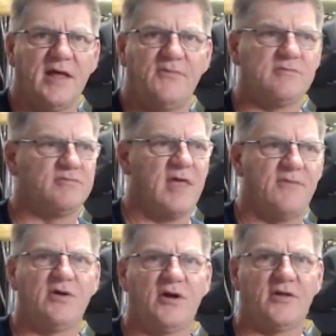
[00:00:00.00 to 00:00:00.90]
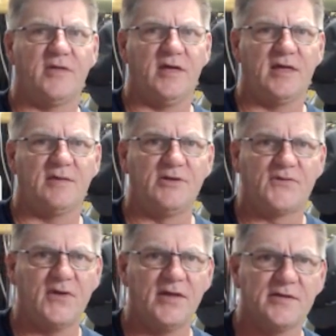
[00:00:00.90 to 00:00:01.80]
Have you got it there? Can we
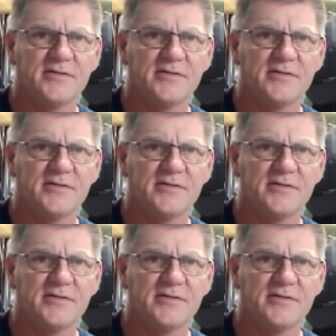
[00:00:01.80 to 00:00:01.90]
see it?